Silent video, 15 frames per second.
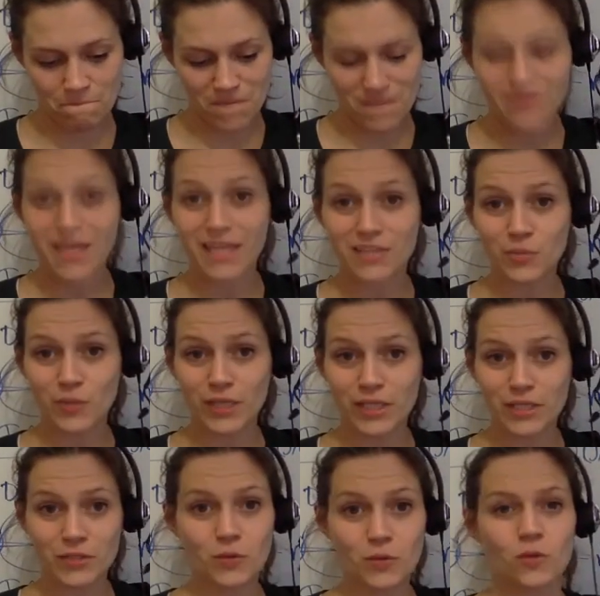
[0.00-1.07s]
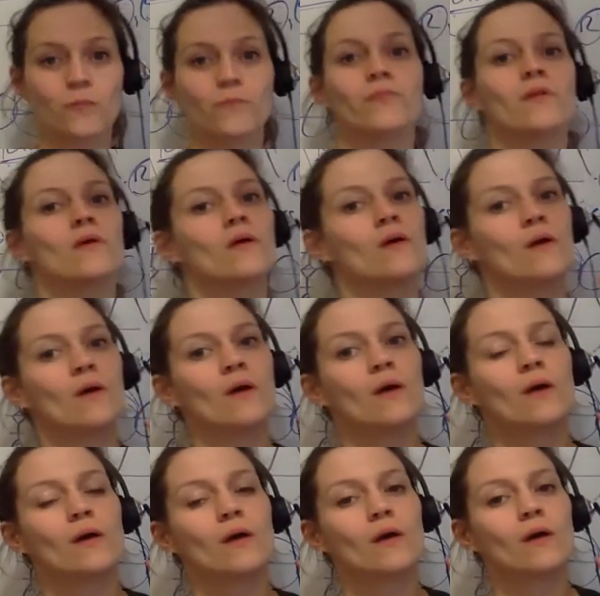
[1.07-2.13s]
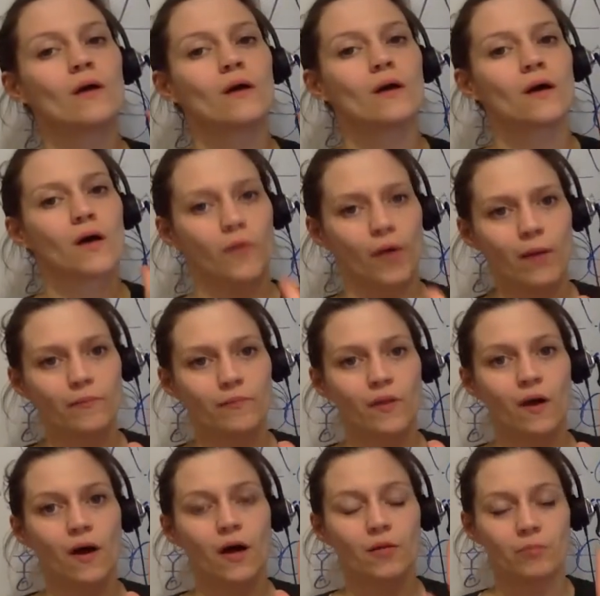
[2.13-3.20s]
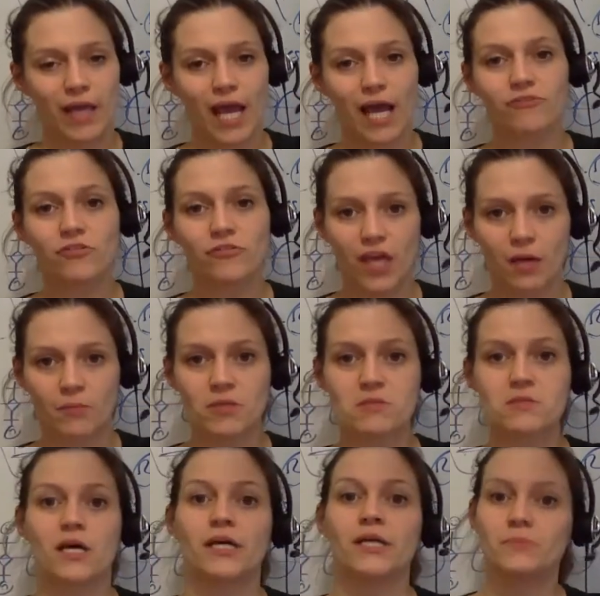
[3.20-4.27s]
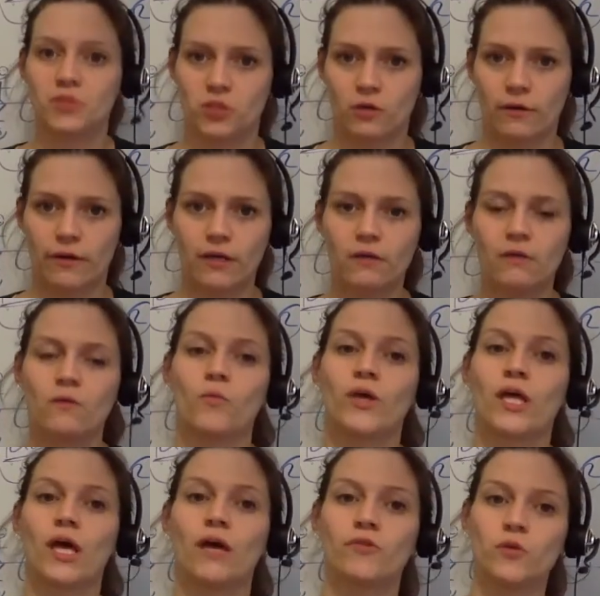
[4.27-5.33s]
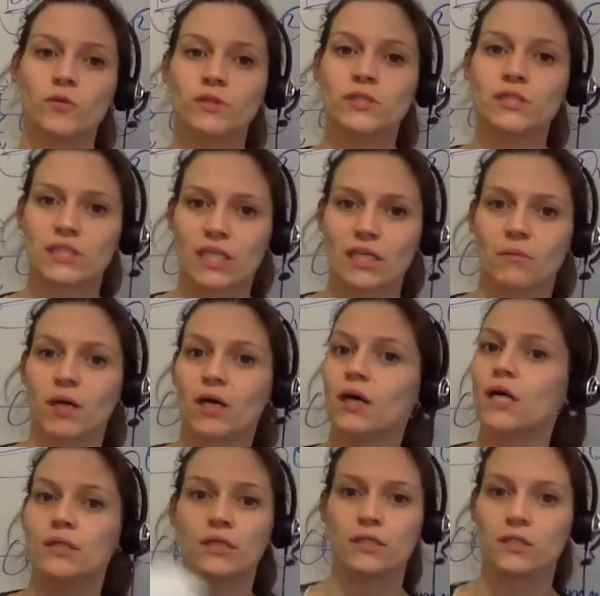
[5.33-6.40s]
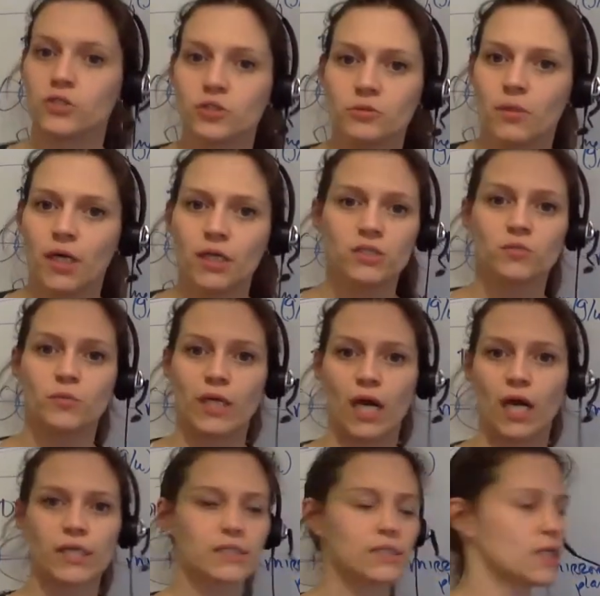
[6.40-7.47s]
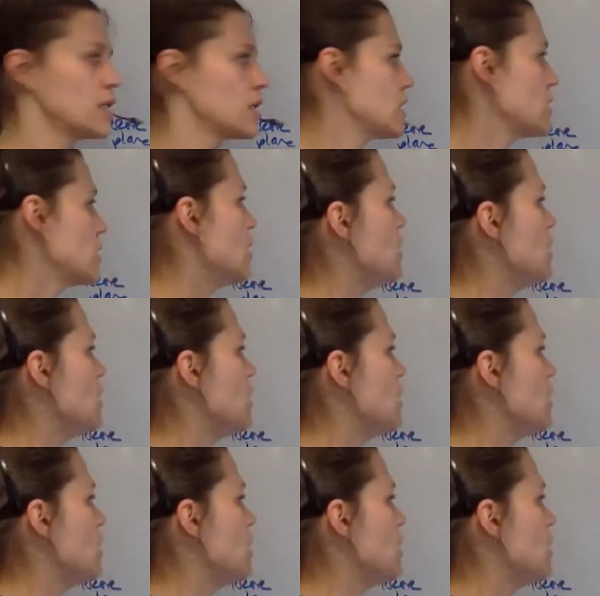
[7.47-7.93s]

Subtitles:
That's wicked cool. Okay, on behalf of chemists, I am sorry. We have used sigma a little too much. We got excited.